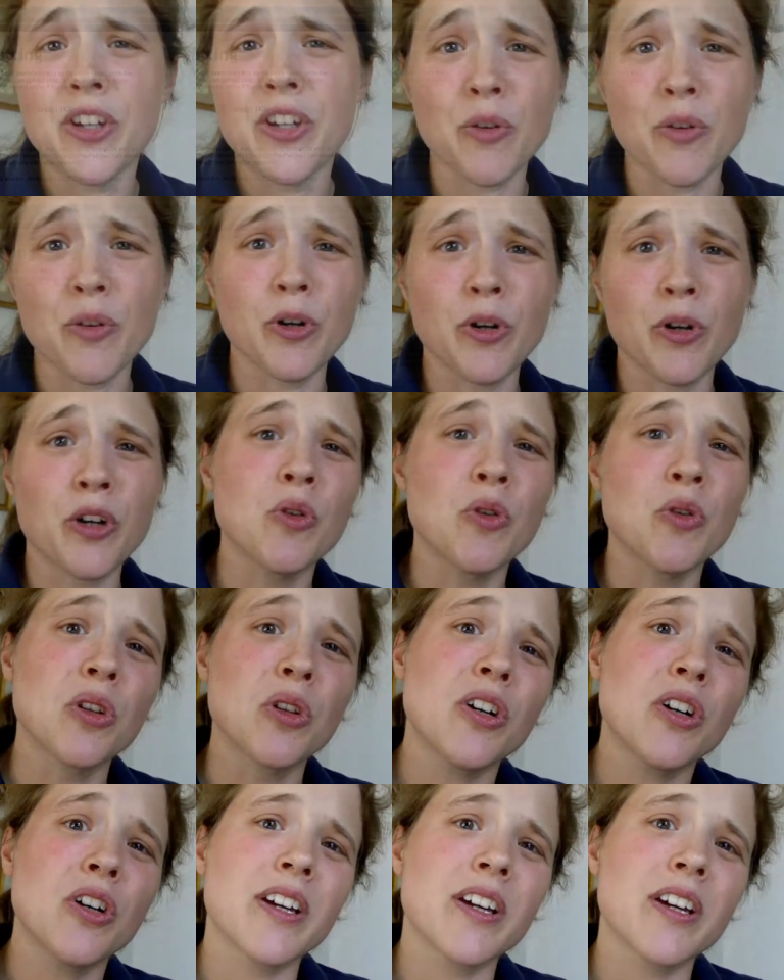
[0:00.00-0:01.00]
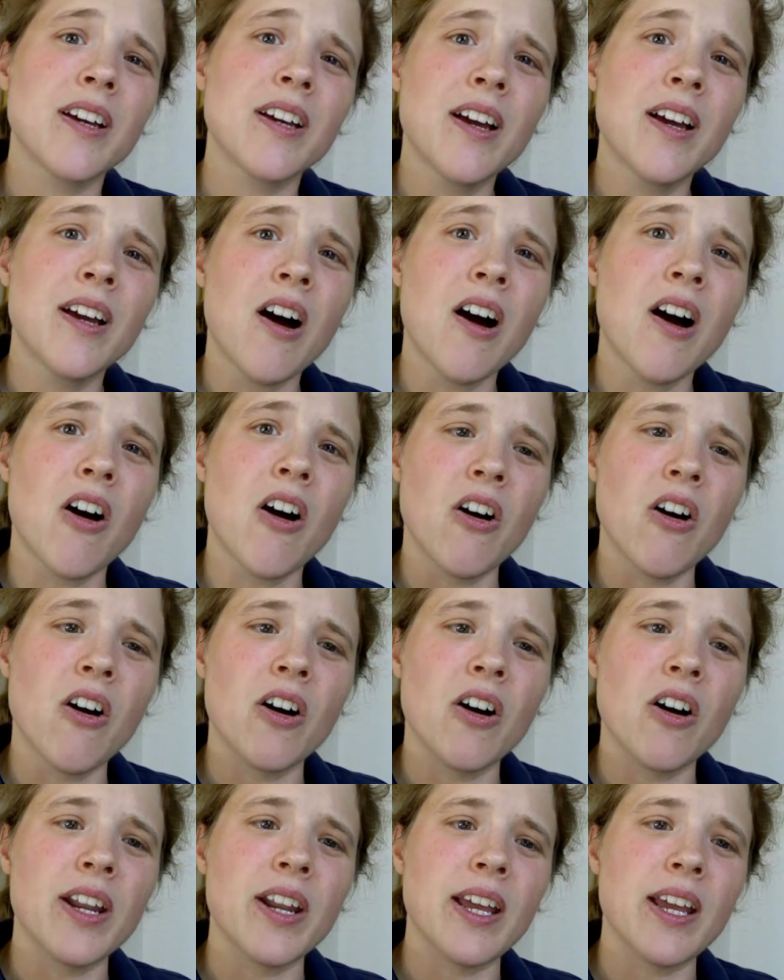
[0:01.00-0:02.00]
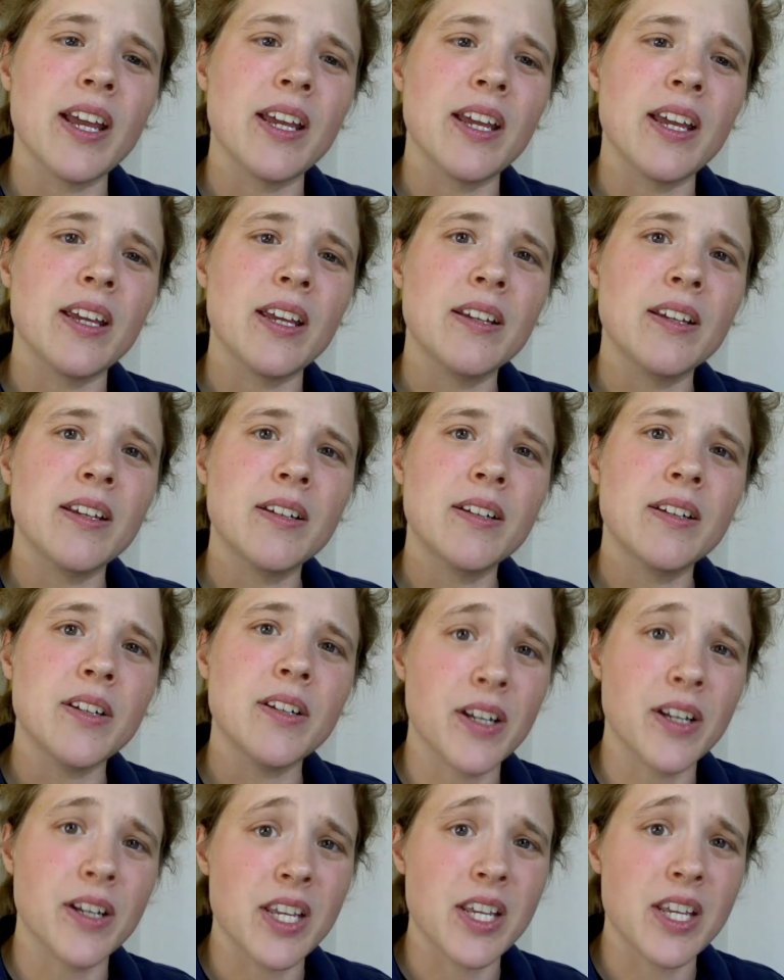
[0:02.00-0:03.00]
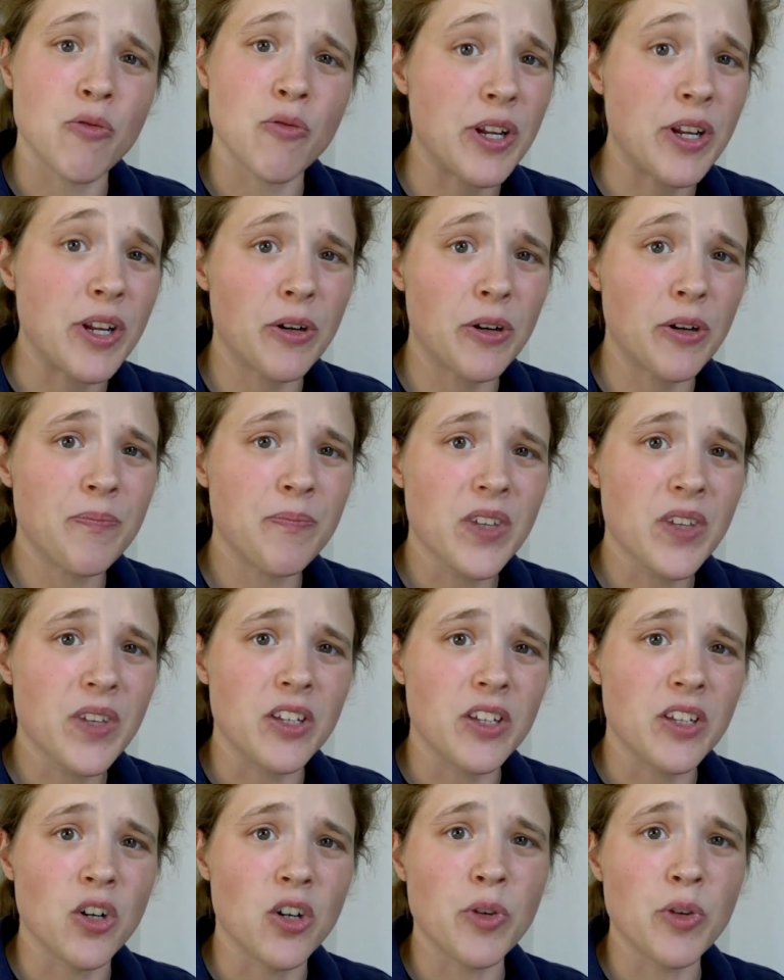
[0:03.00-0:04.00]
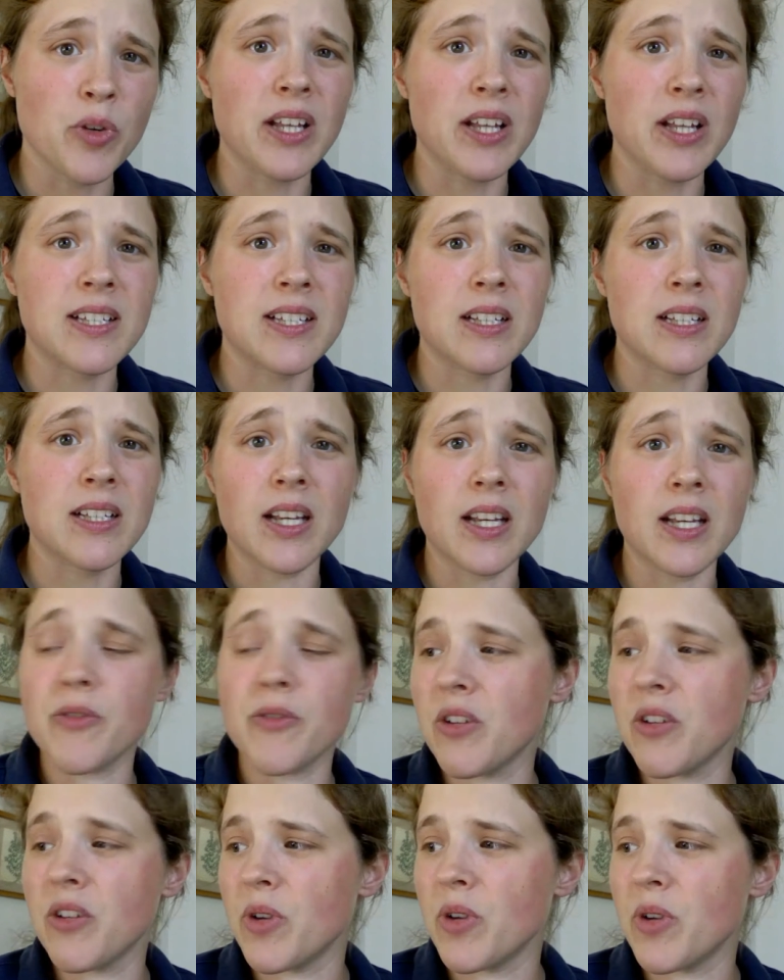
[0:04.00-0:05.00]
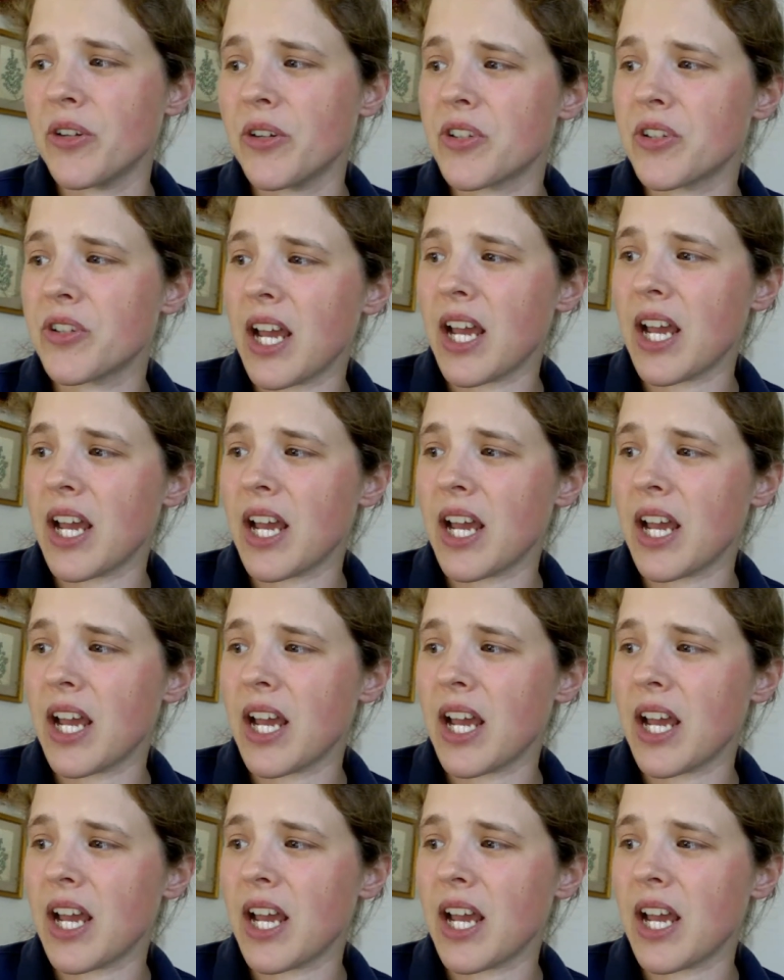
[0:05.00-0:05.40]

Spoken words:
your book will look on an e-reader. You don't realize a lot of e-readers